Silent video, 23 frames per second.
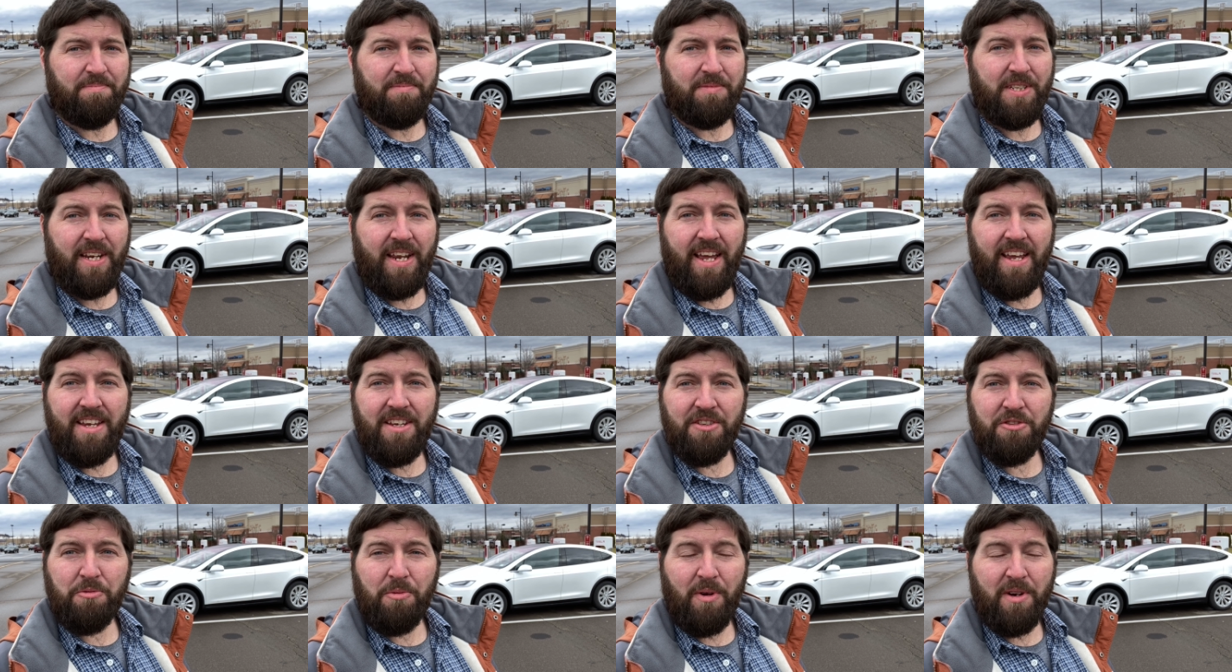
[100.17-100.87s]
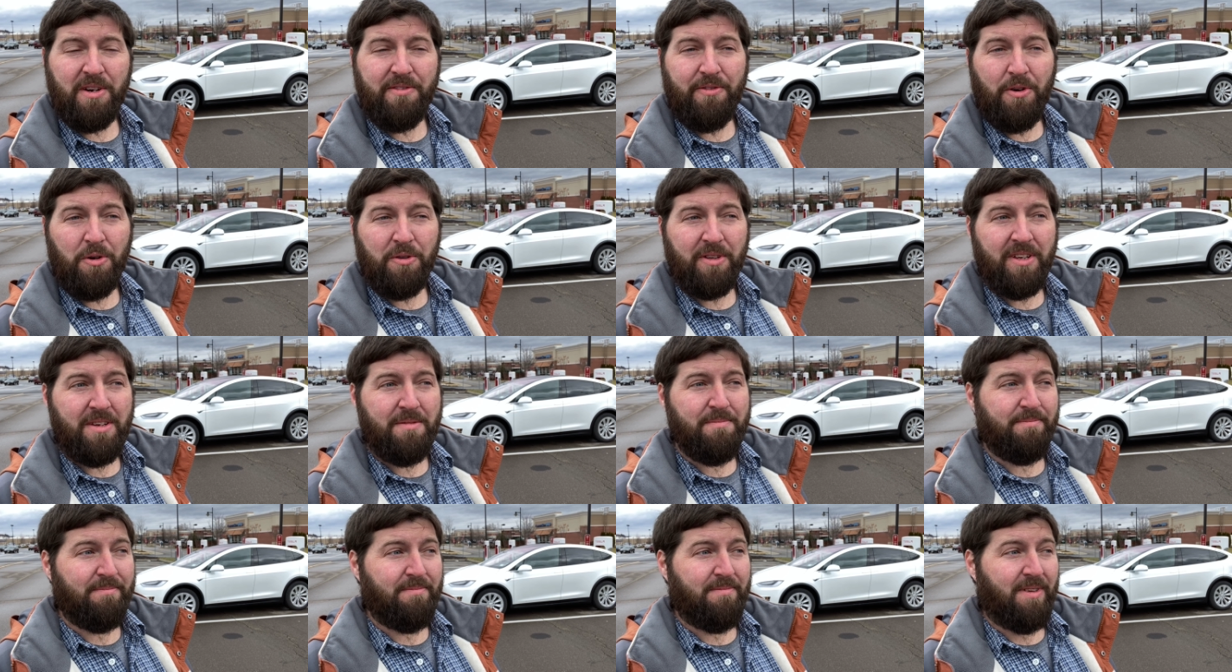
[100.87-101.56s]
Today is one of
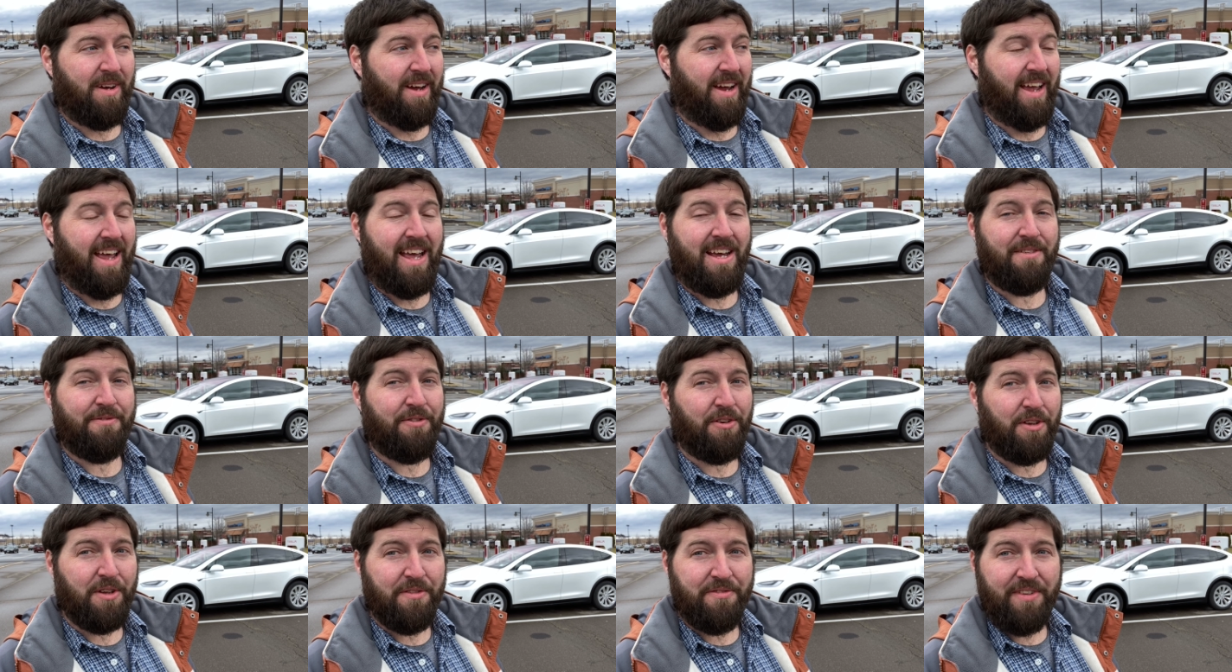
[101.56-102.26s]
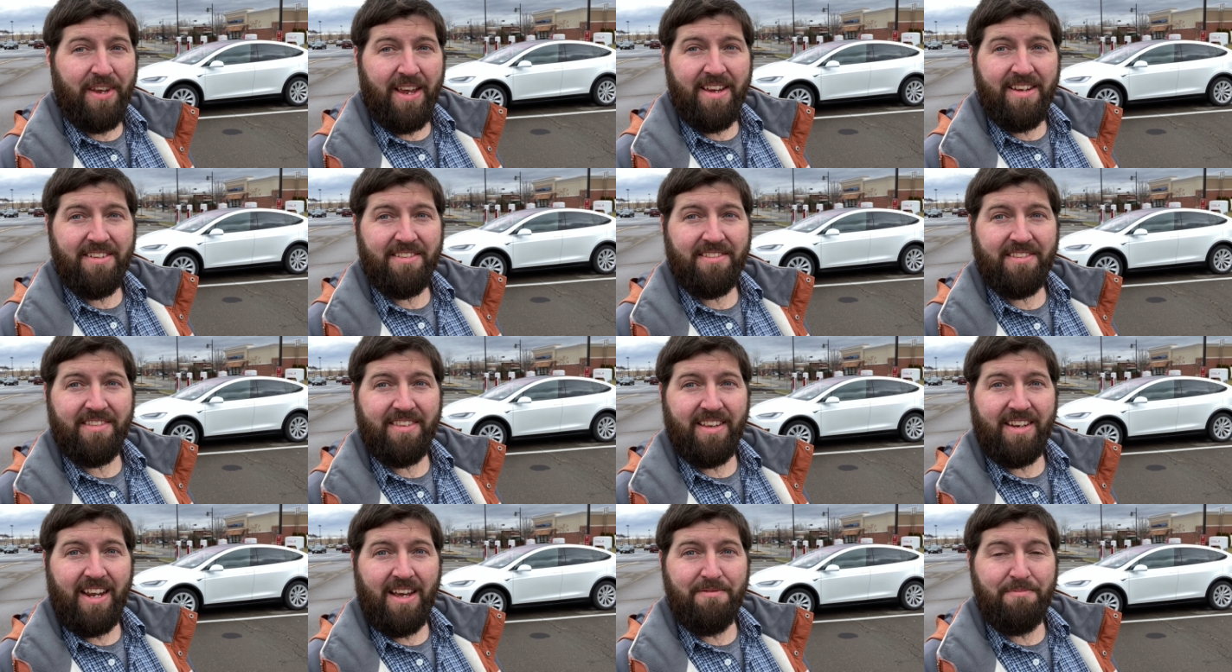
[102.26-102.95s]
only a handful of days
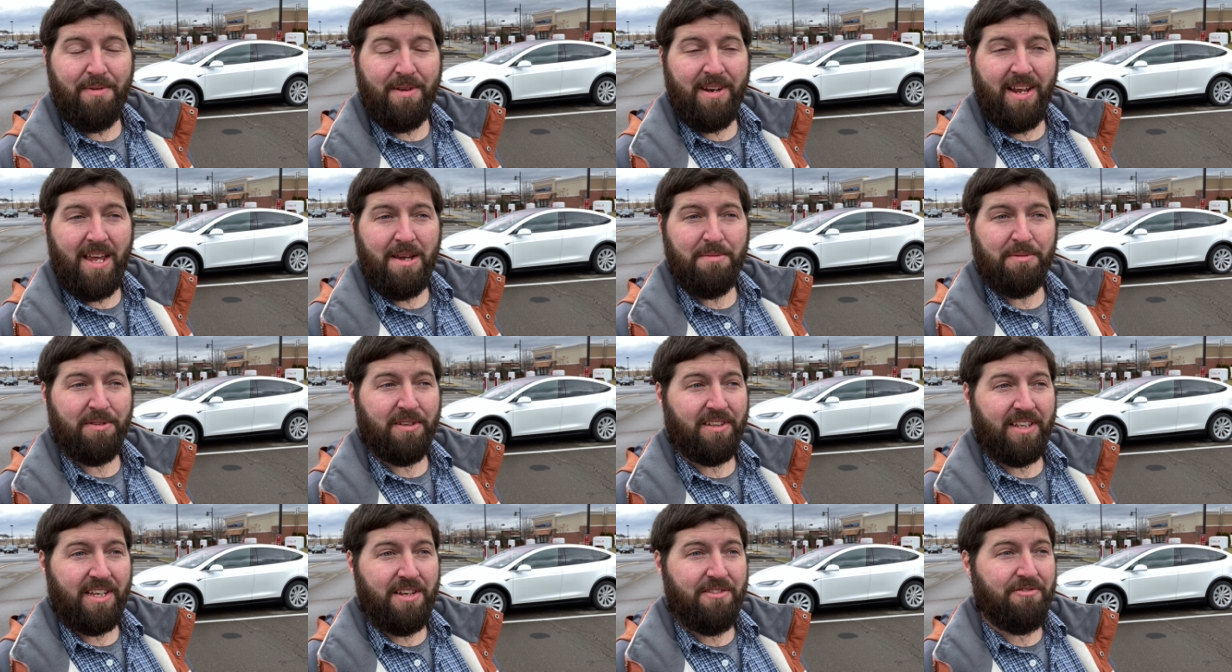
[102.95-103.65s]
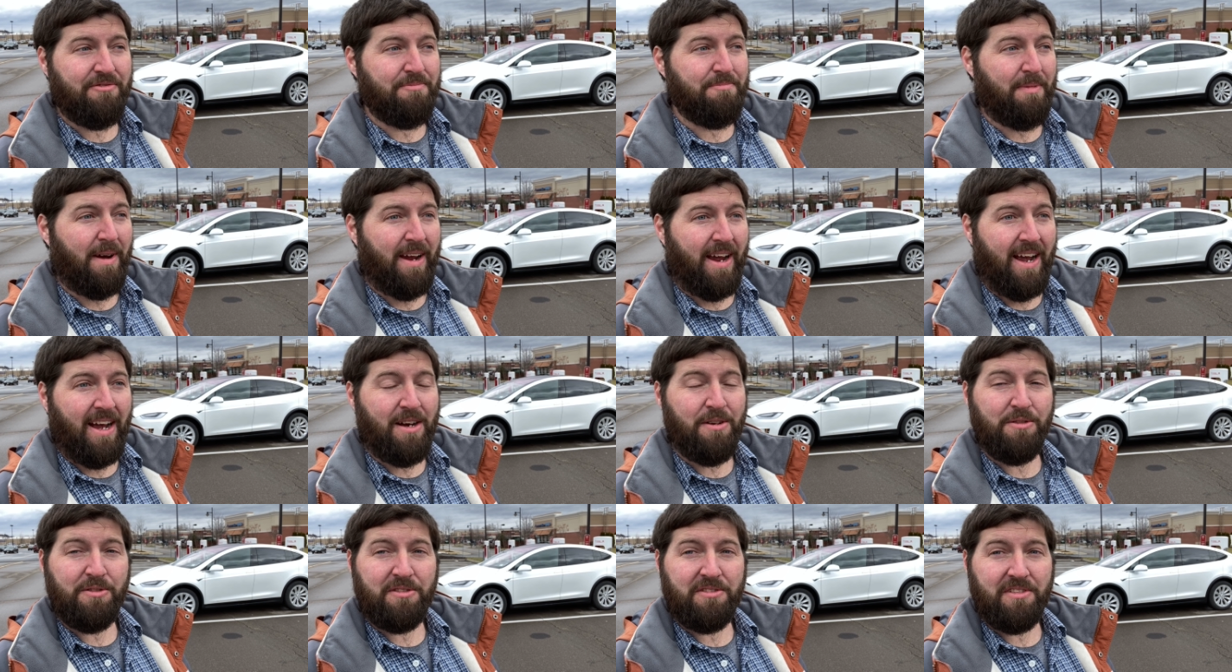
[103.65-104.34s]
that I've been able to leave my
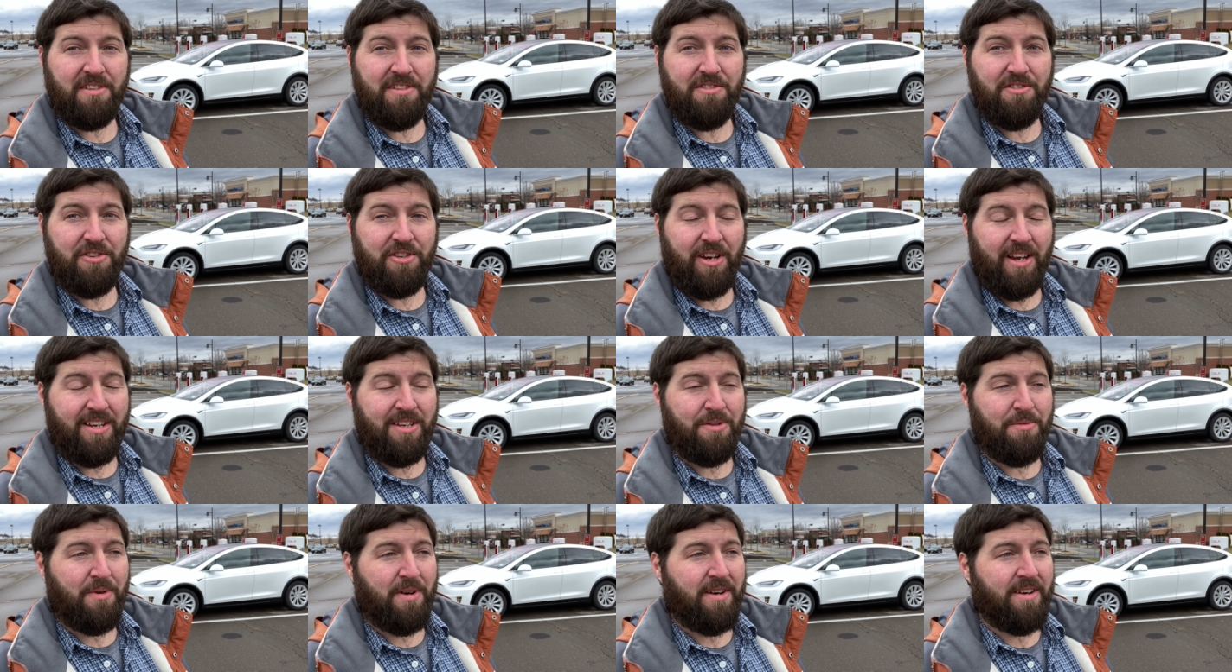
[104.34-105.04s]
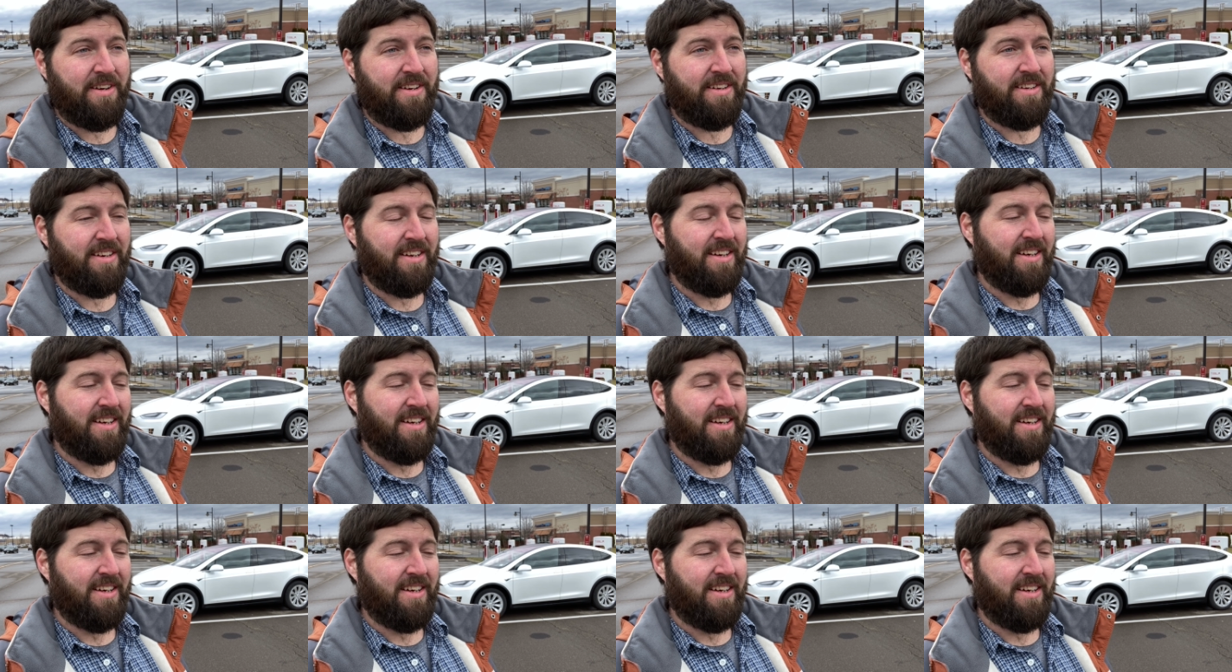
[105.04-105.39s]
house in January.